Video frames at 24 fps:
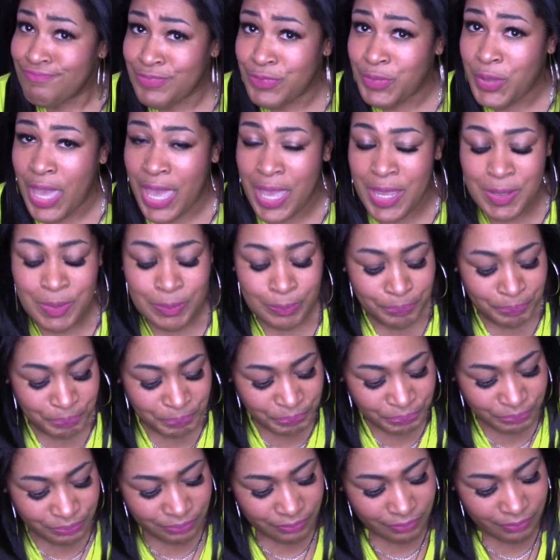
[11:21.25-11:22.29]
Okay,
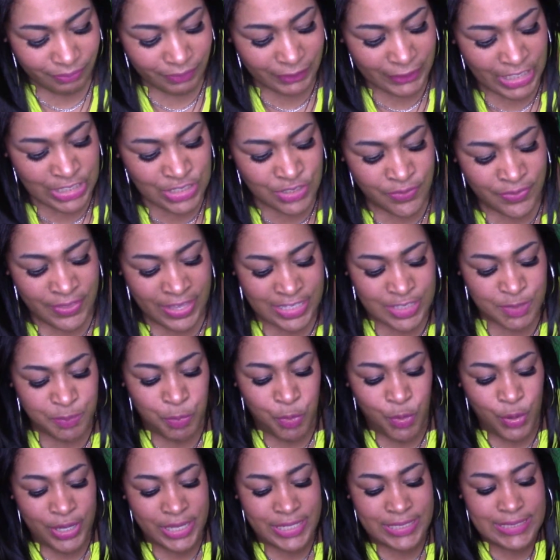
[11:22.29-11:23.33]
so that's
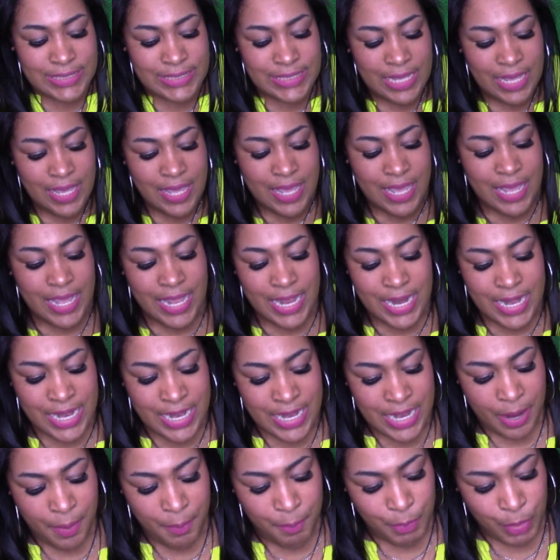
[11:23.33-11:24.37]
point
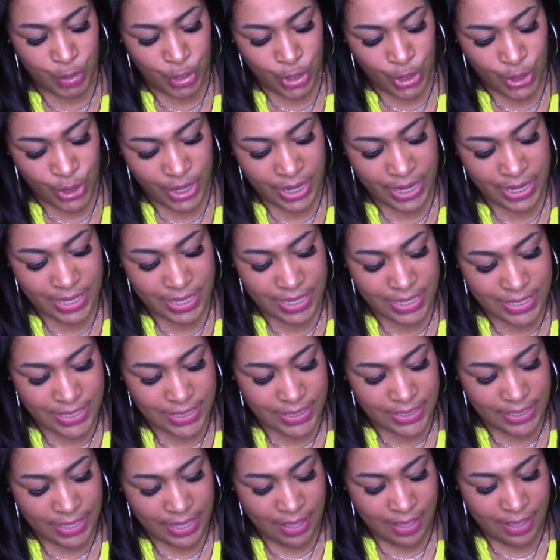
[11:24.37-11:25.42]
number
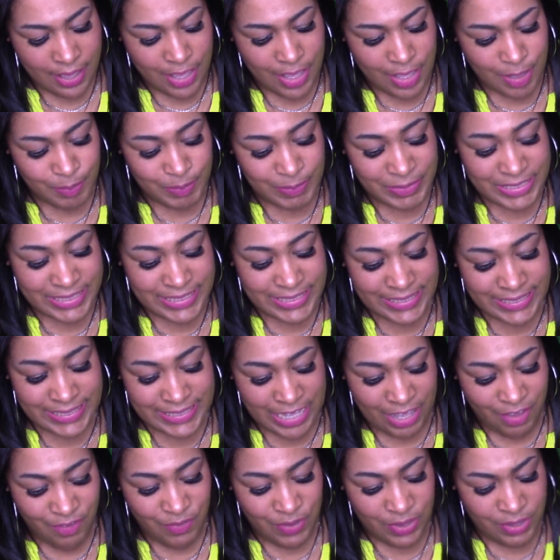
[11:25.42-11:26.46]

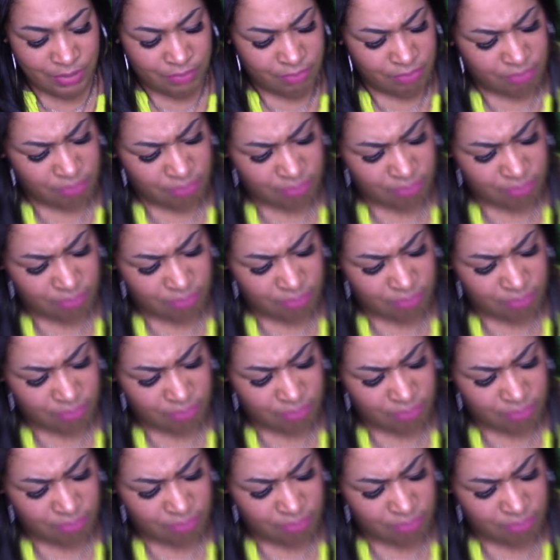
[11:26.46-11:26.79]
7.